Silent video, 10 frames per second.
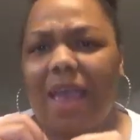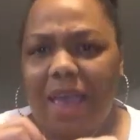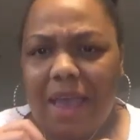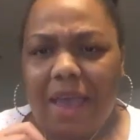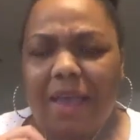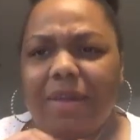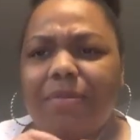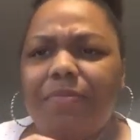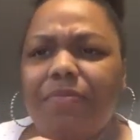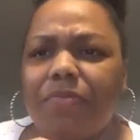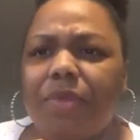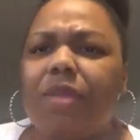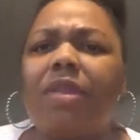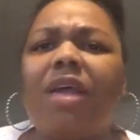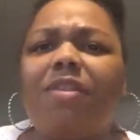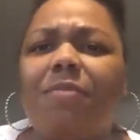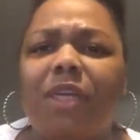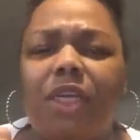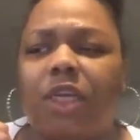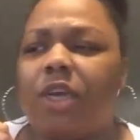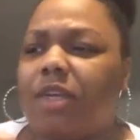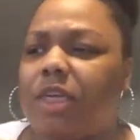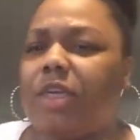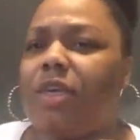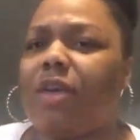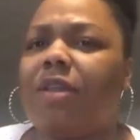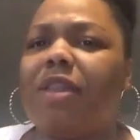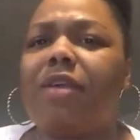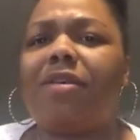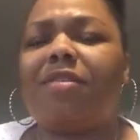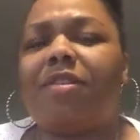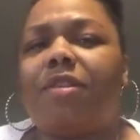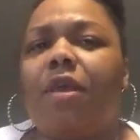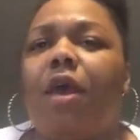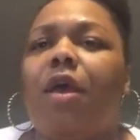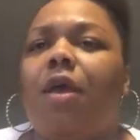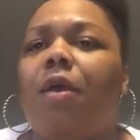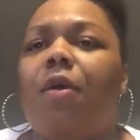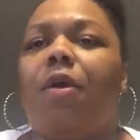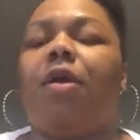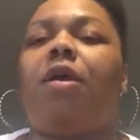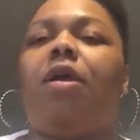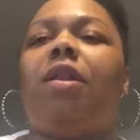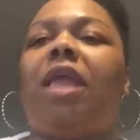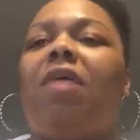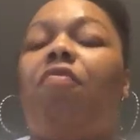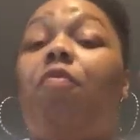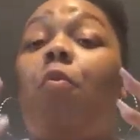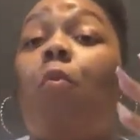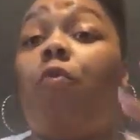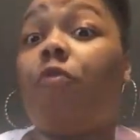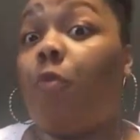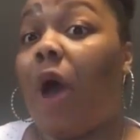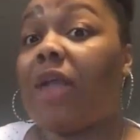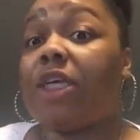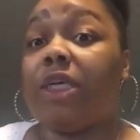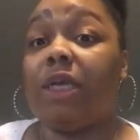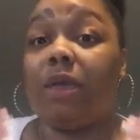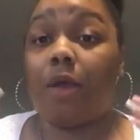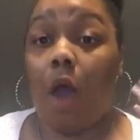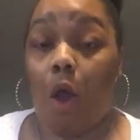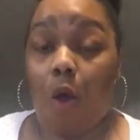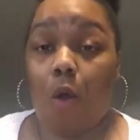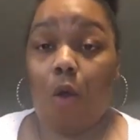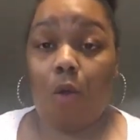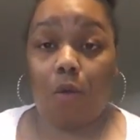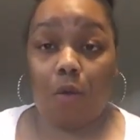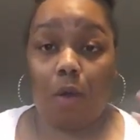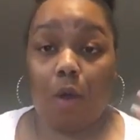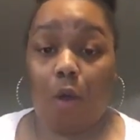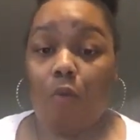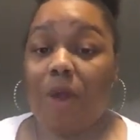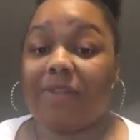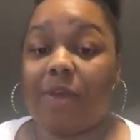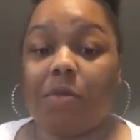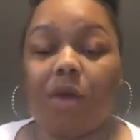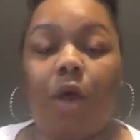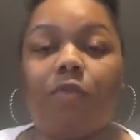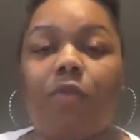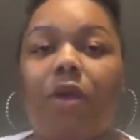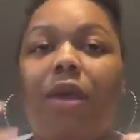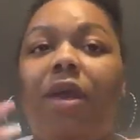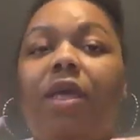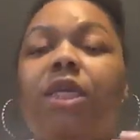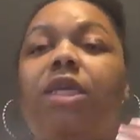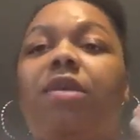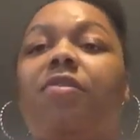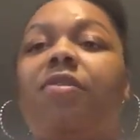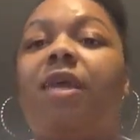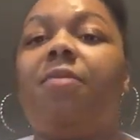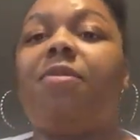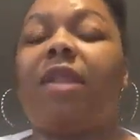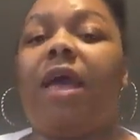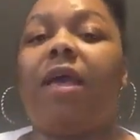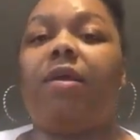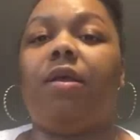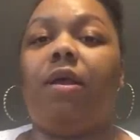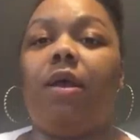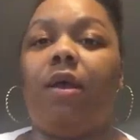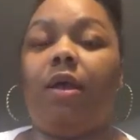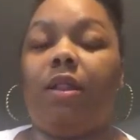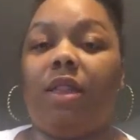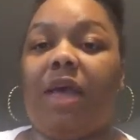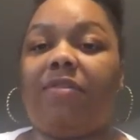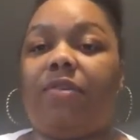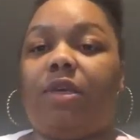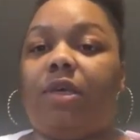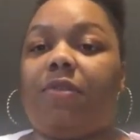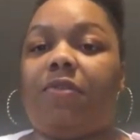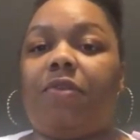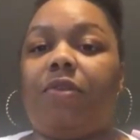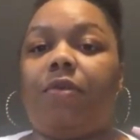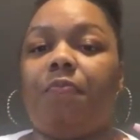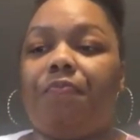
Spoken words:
And not to be judgy, they just, like, from watching her Red Table Talks, she just seems like that's just